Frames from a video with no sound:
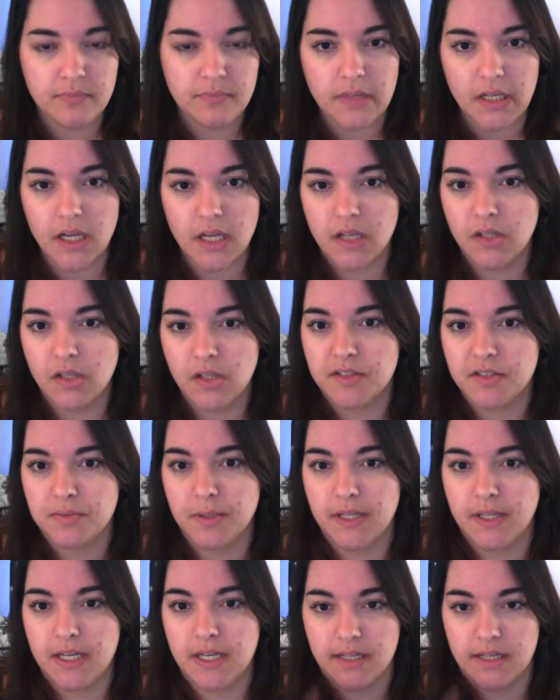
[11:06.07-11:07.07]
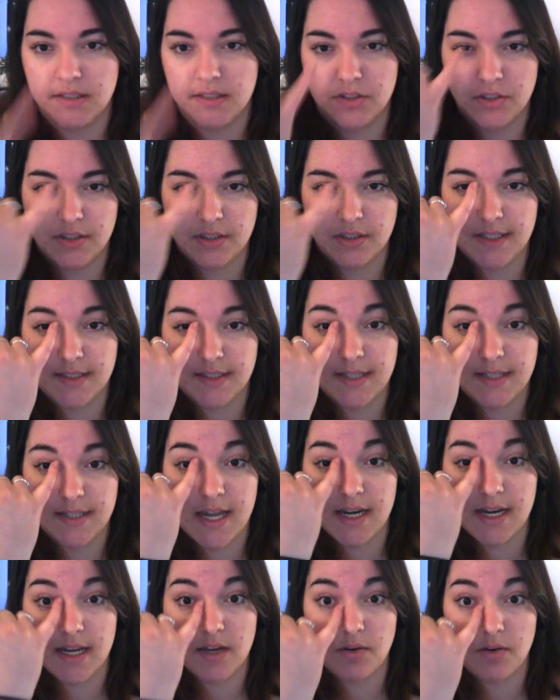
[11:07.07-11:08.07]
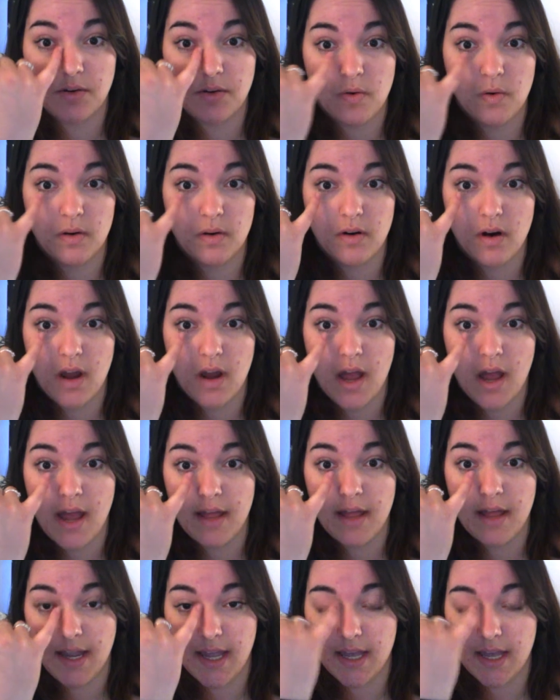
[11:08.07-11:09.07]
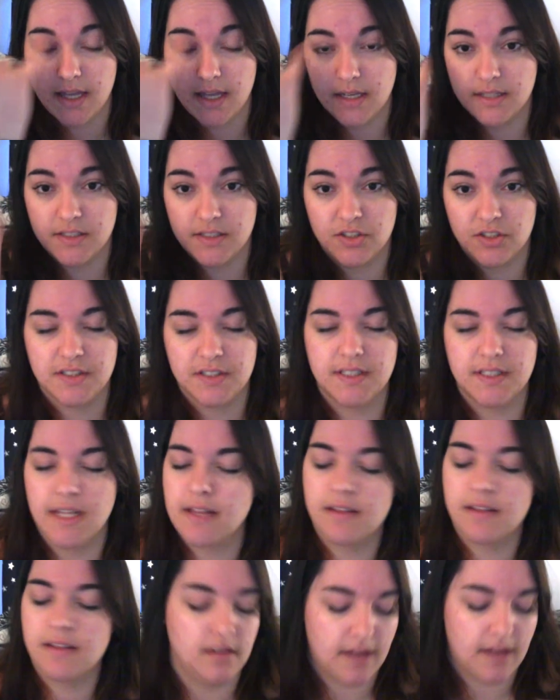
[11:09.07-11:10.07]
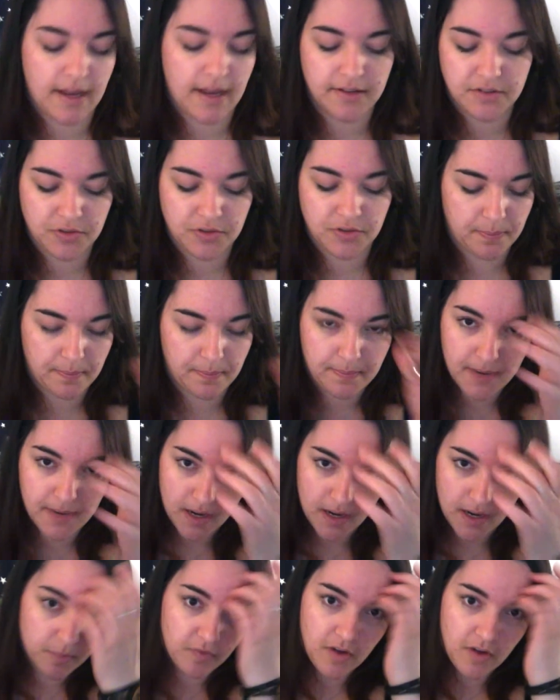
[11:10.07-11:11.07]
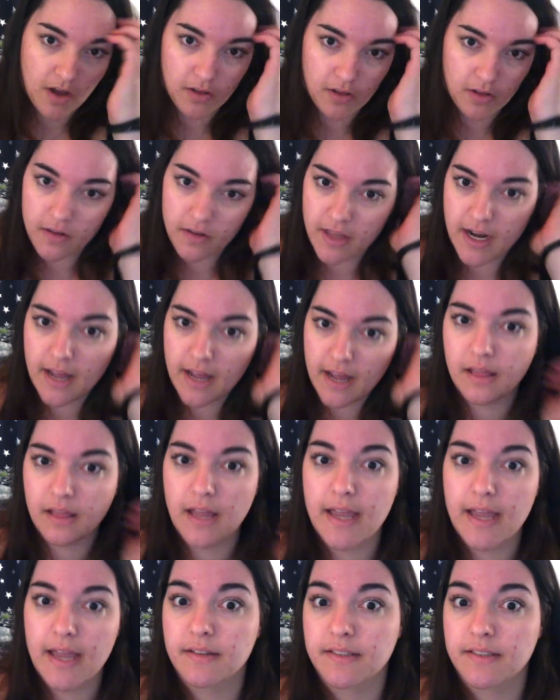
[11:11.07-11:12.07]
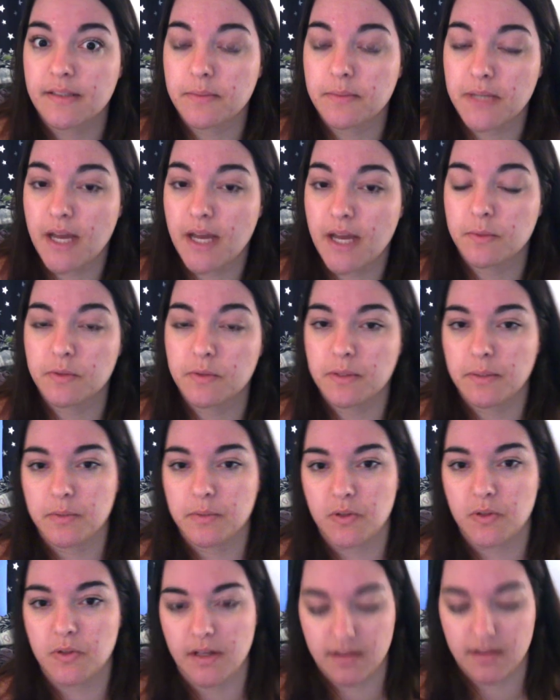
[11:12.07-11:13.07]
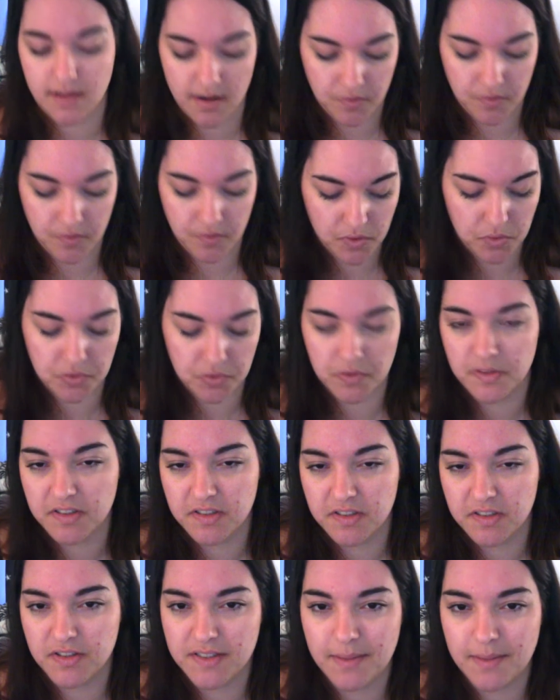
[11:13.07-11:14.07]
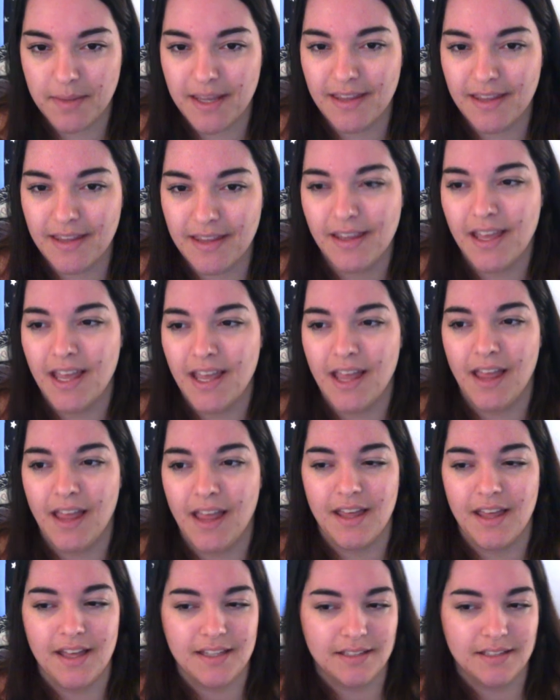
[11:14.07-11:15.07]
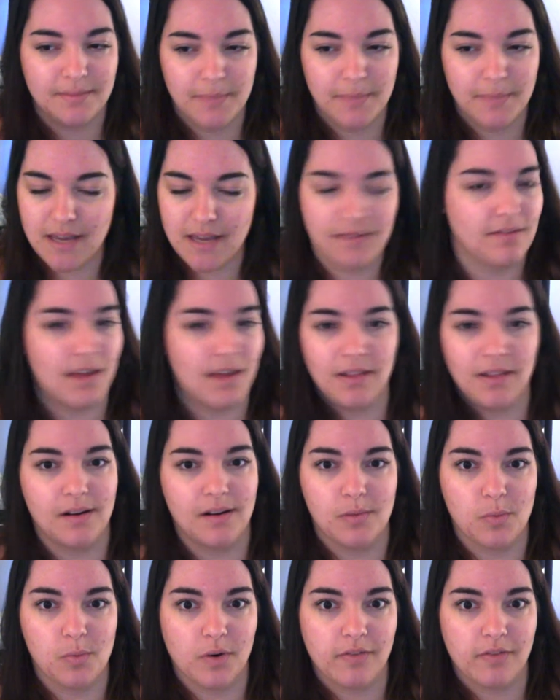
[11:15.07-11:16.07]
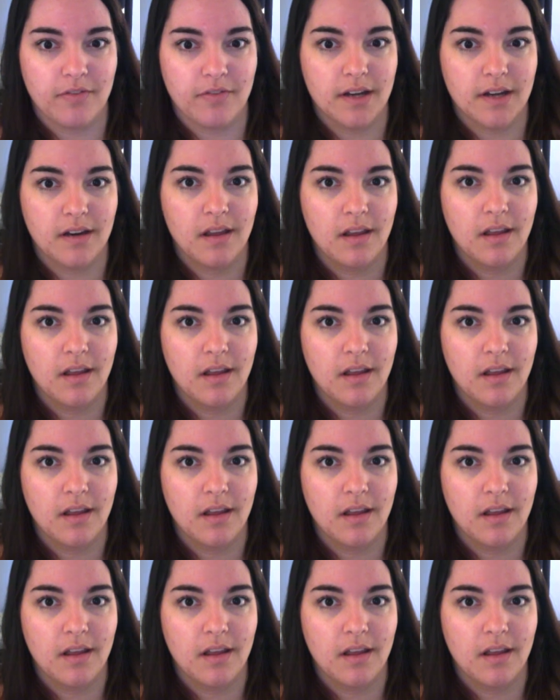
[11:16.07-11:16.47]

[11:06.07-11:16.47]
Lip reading: It looks really nice just as like an inner corner highlight. It's just that little extra pop of color that I like sometimes when I'm doing a lot of neutrals. Just something to make it a little more fun.